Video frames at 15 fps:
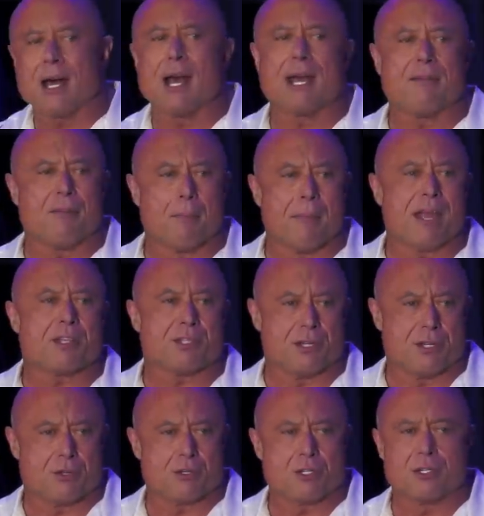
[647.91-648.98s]
kind of a
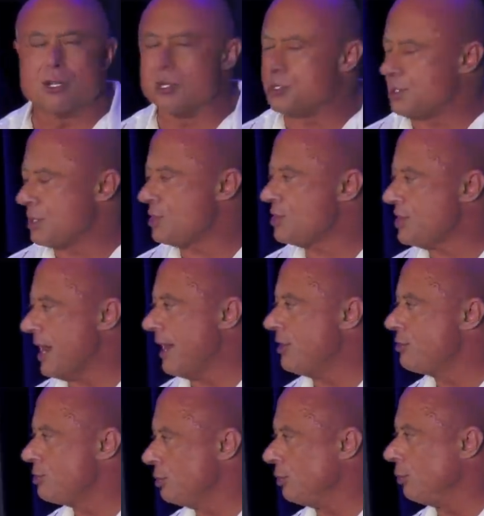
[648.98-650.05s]
message does this
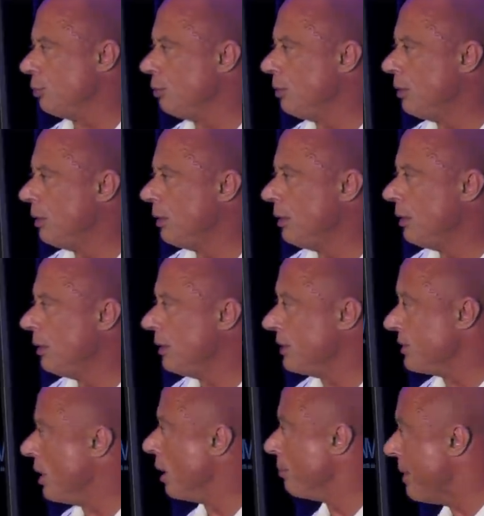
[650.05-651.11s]
send to
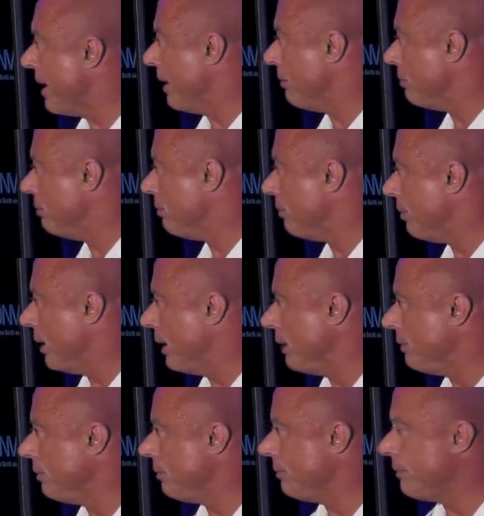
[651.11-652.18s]
young men, right?
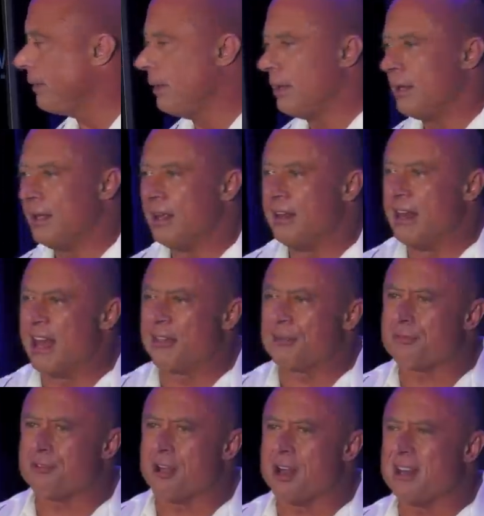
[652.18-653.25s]
Now the
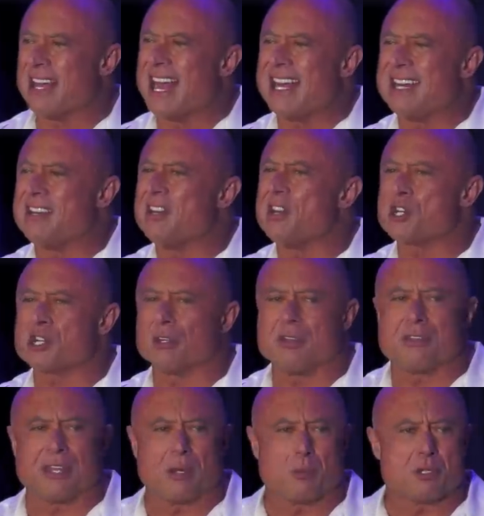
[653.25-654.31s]
front, I didn't initially
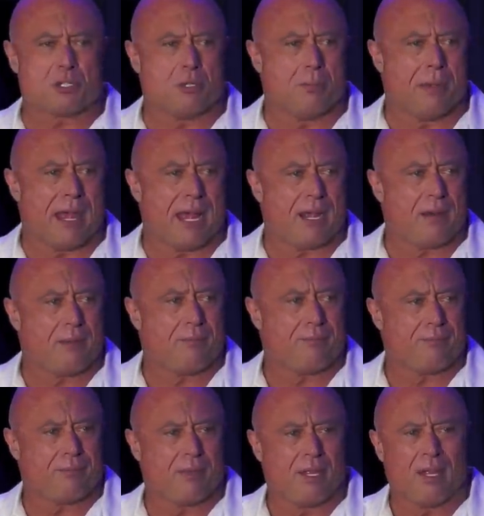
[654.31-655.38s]
think it was too bad,
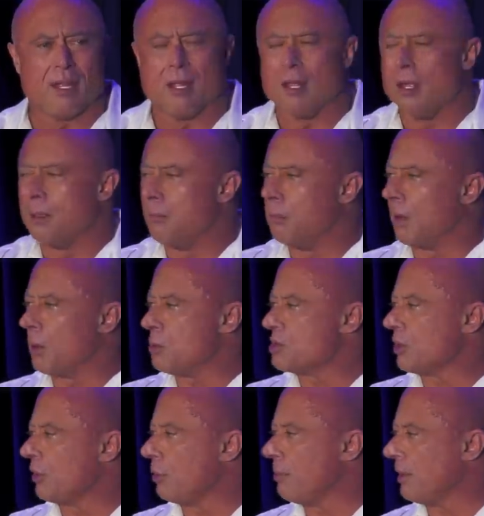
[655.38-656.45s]
but it was
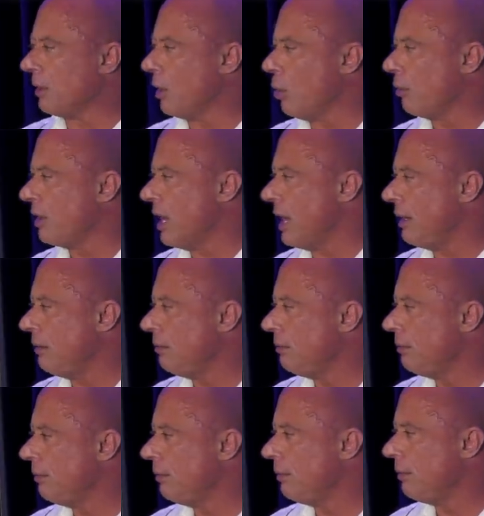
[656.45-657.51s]
a little bit low cut.
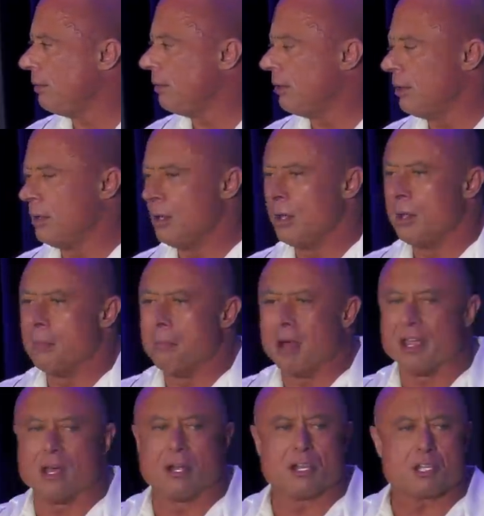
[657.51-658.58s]
My
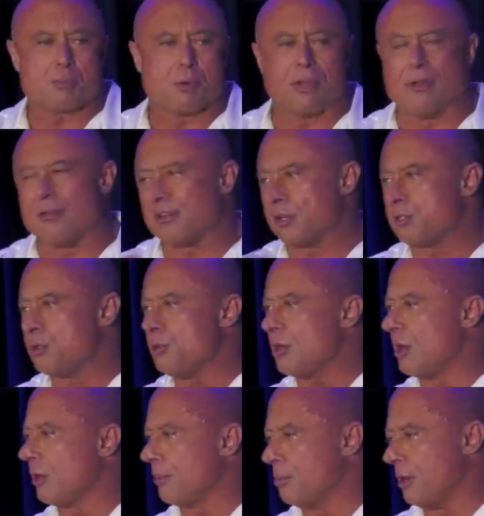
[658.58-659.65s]
youngest brother, I've got two
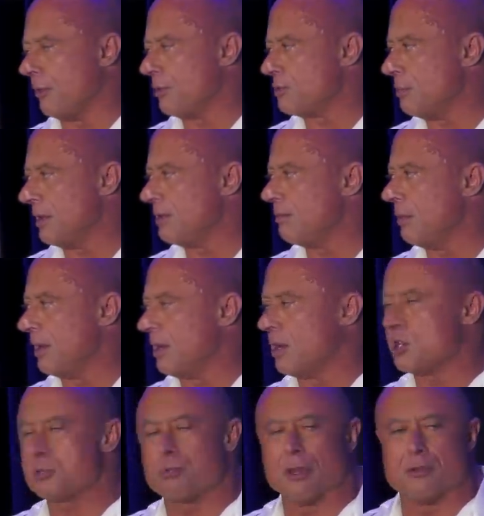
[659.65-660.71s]
younger brothers. My
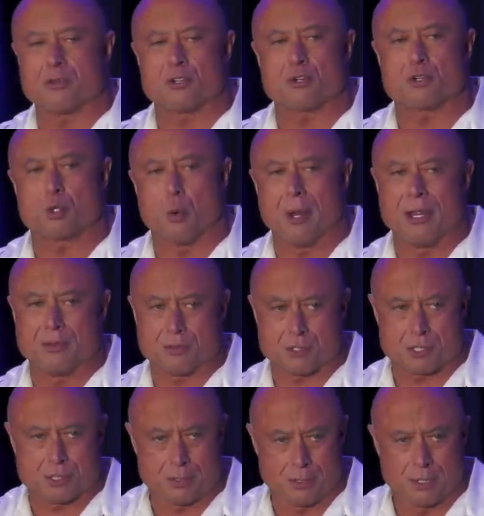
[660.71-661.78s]
youngest brothers are
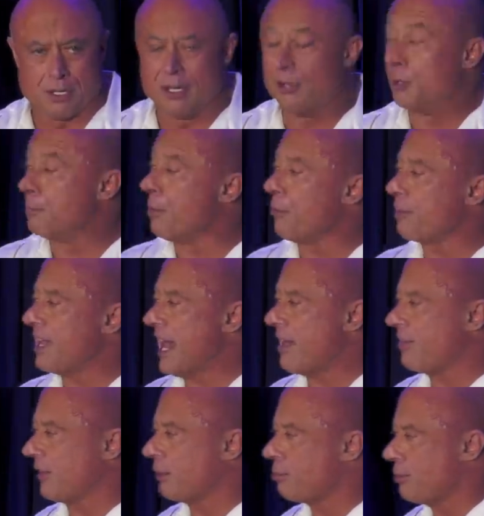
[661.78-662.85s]
twins, and they're both
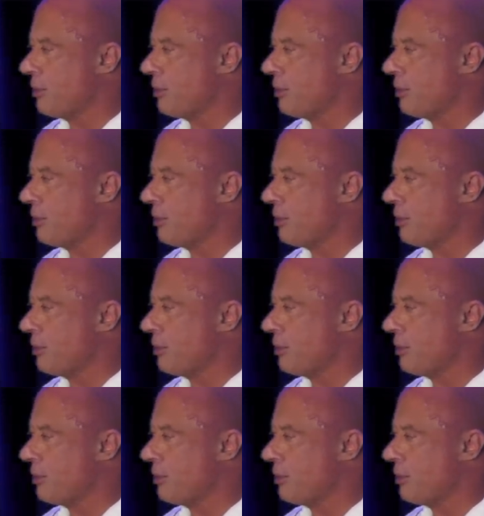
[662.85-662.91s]
Catholic